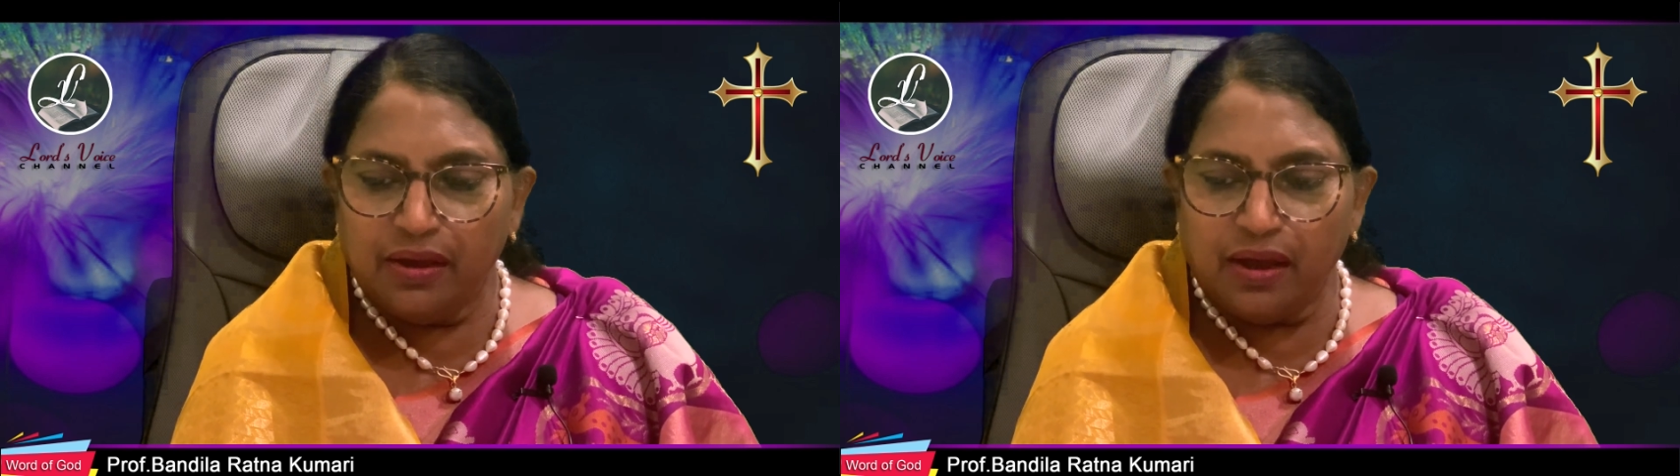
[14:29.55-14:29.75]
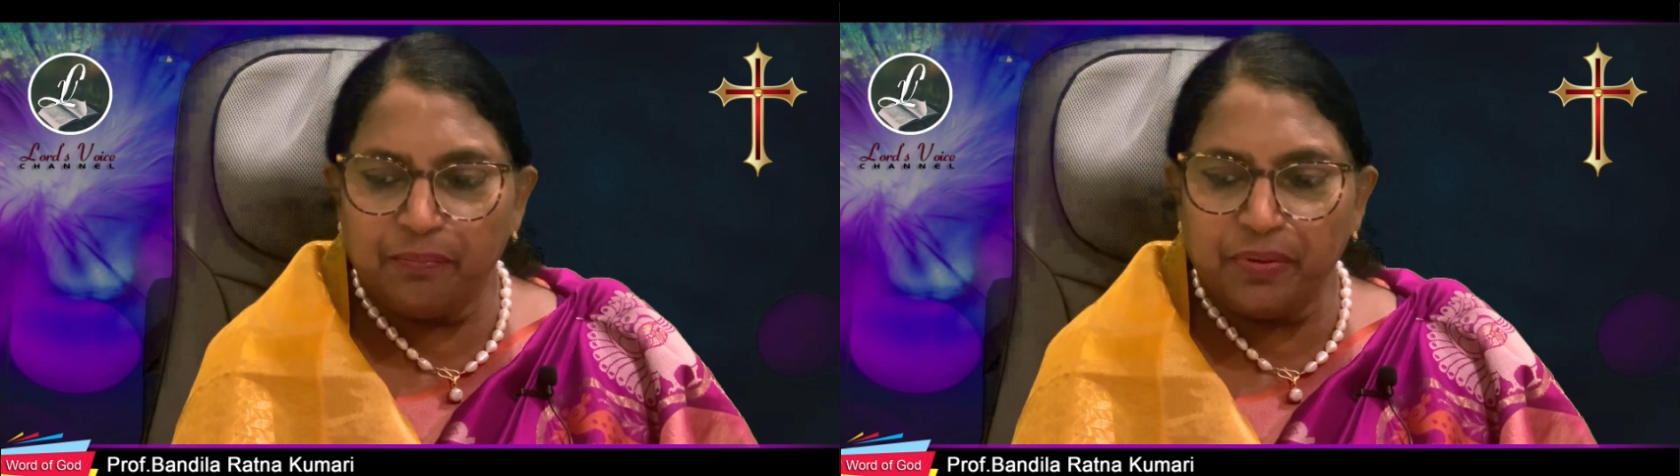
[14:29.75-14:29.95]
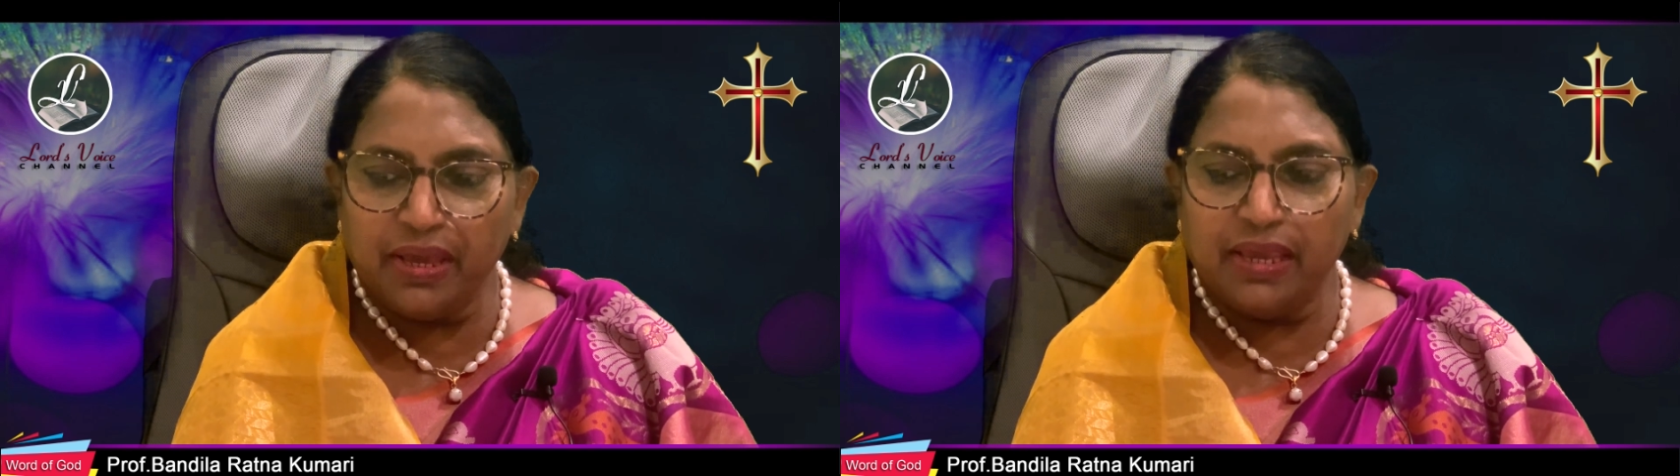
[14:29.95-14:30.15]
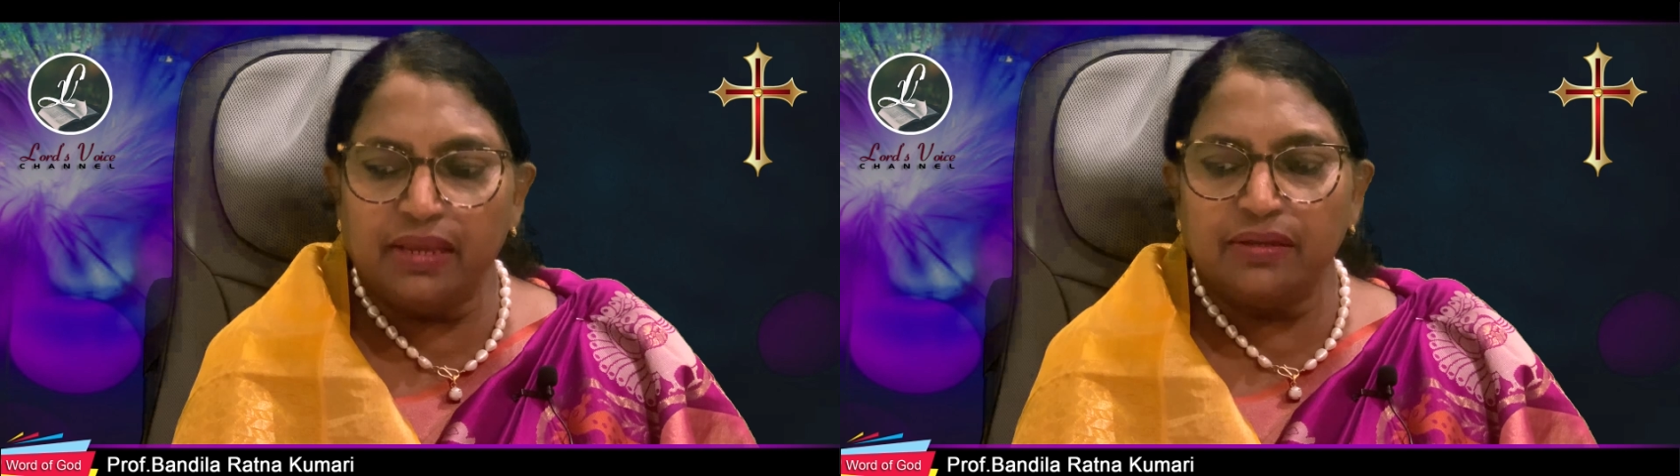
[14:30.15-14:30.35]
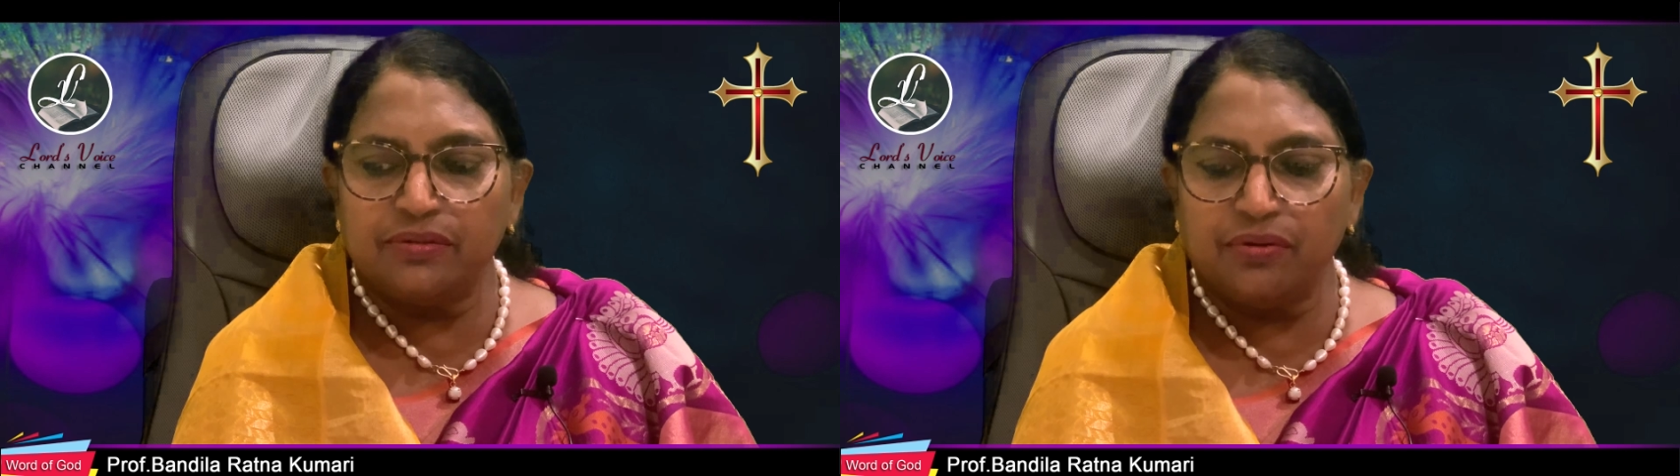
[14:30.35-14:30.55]

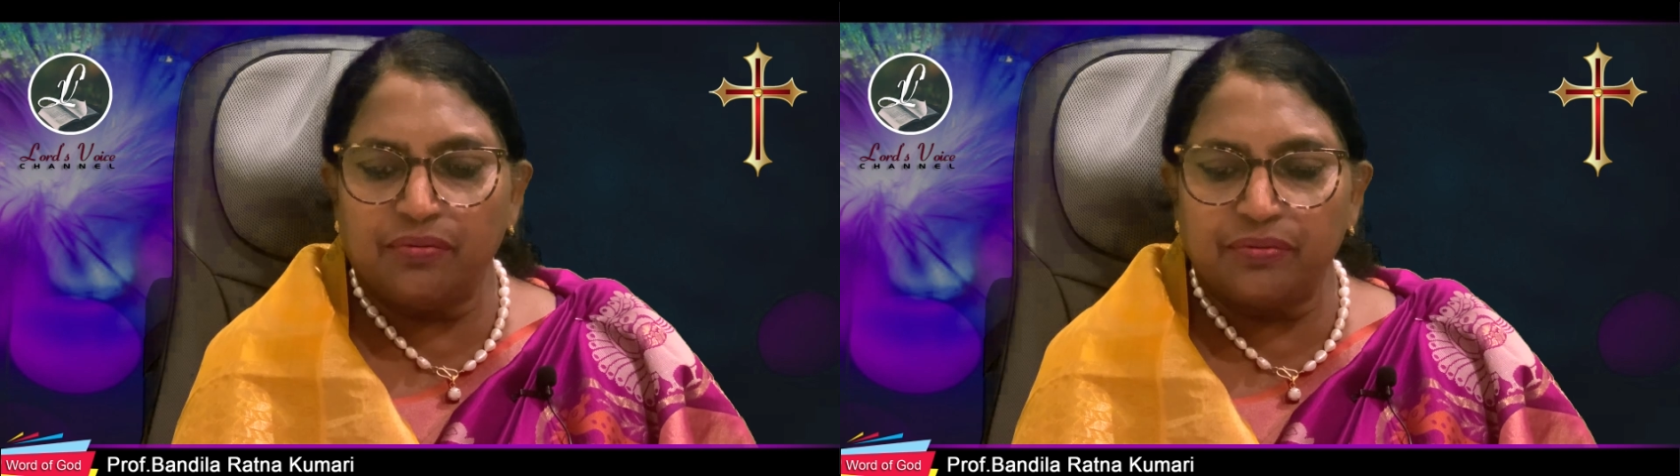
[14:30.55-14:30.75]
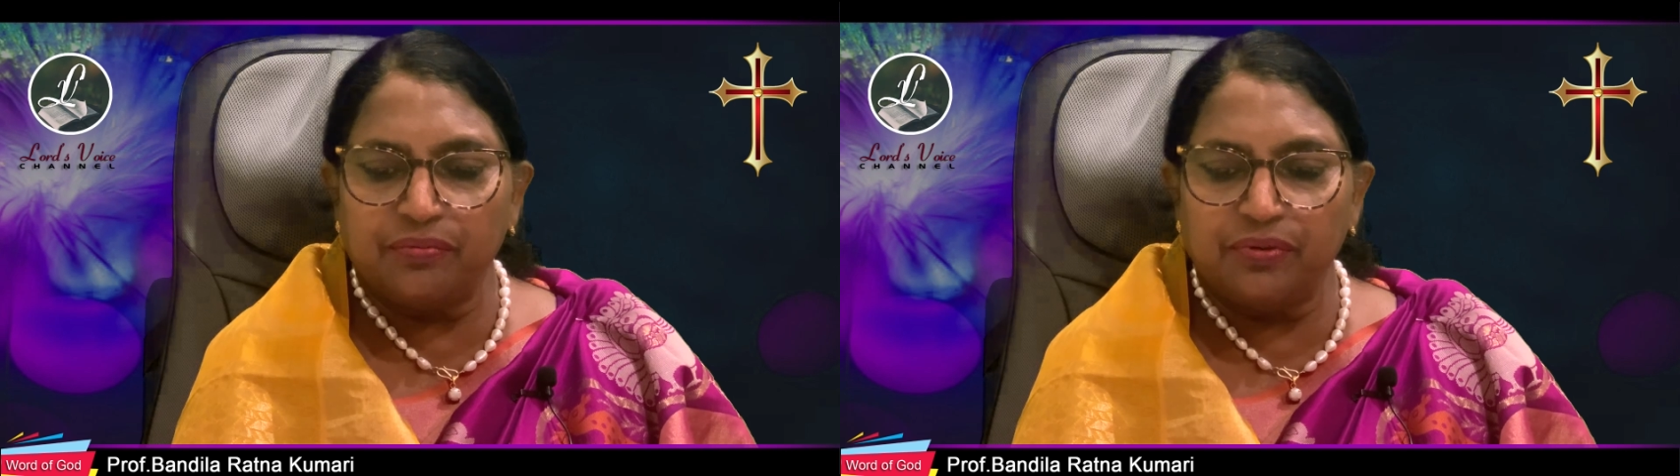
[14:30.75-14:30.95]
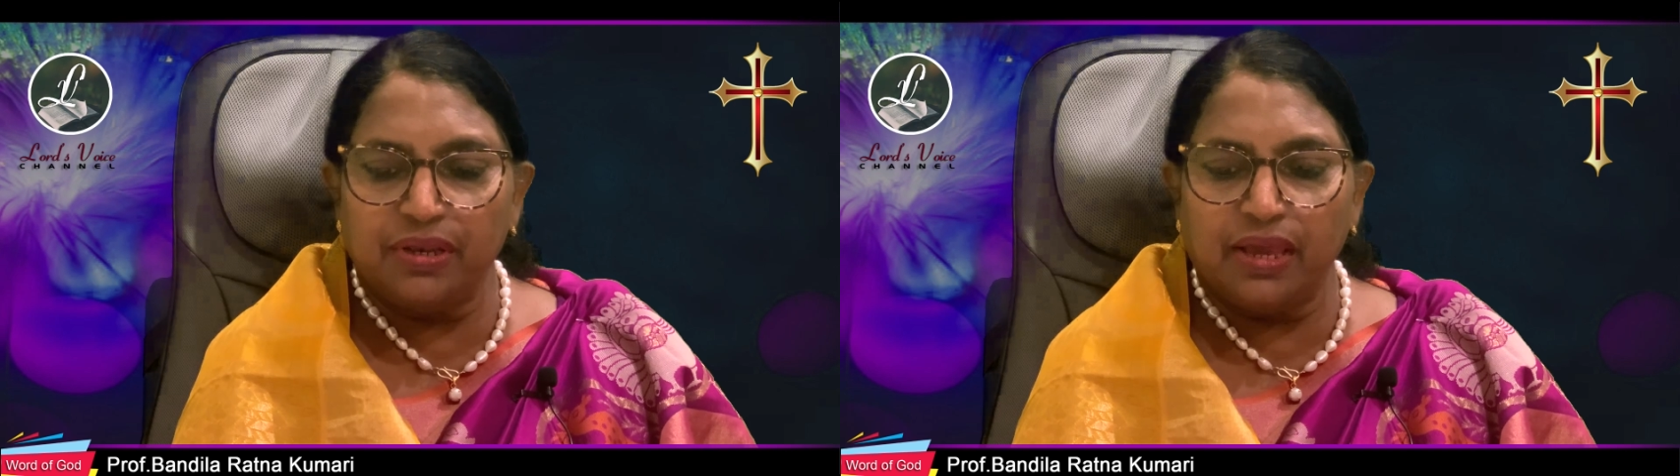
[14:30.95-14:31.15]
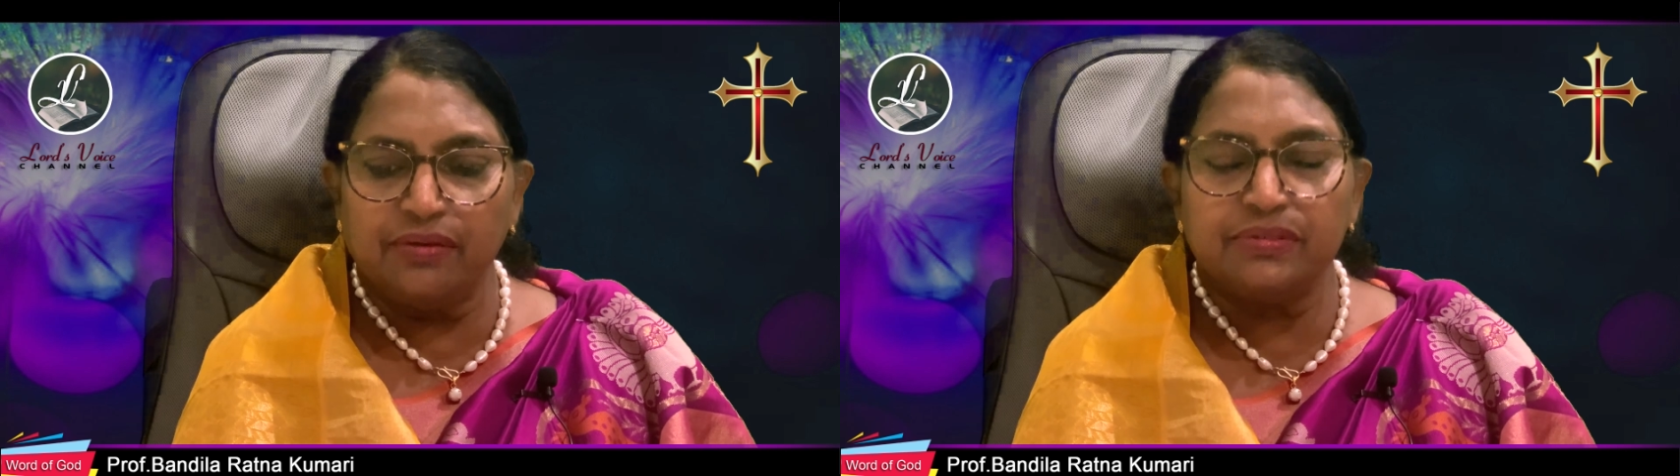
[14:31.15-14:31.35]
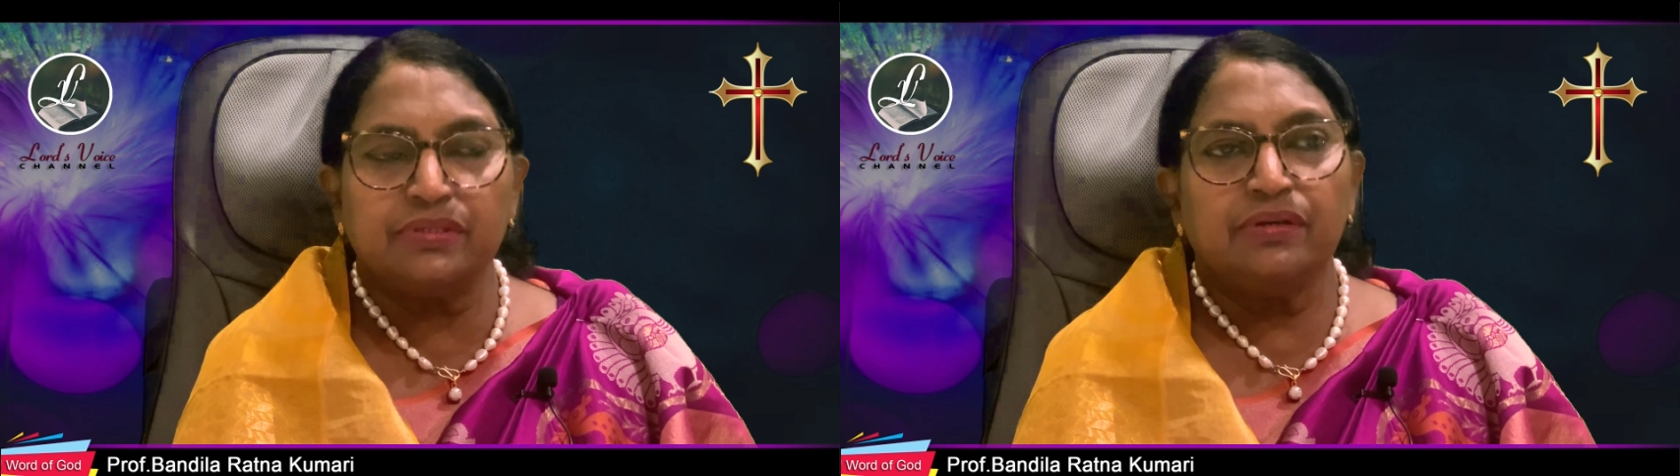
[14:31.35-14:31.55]
apply to our own
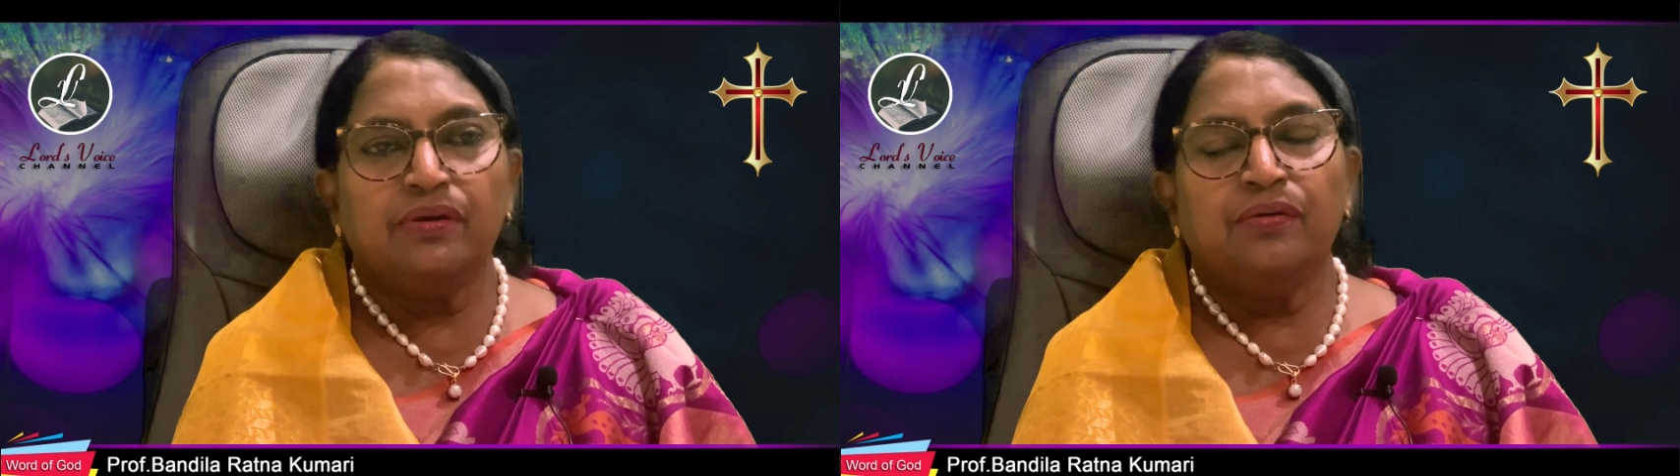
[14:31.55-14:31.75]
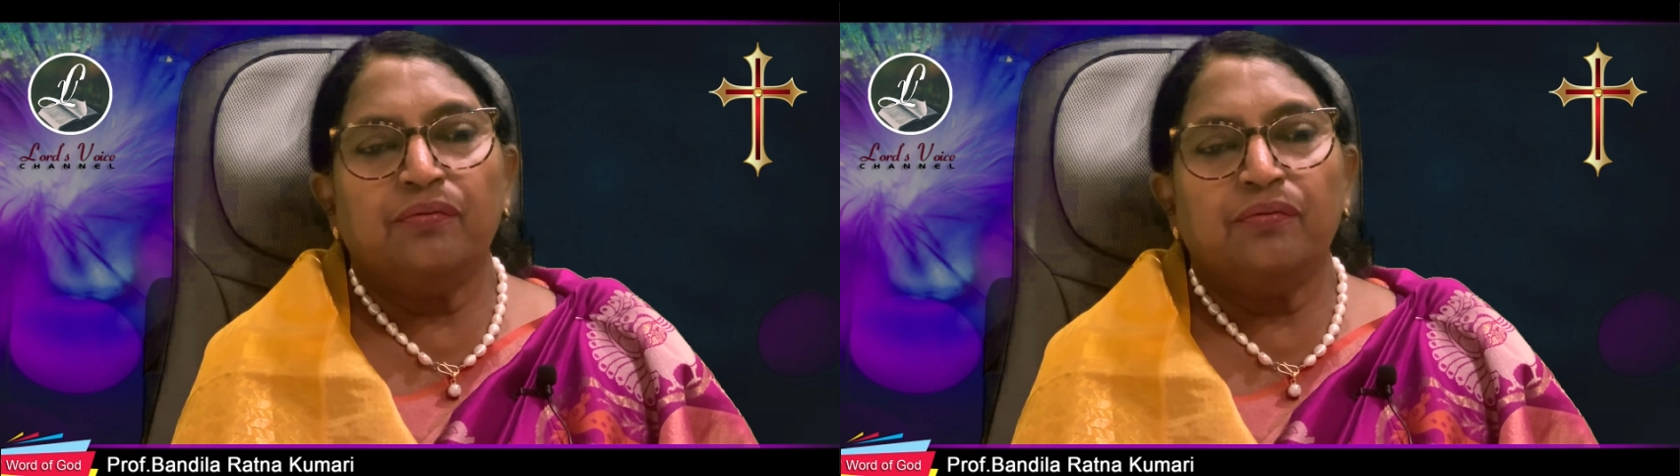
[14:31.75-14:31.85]
lives,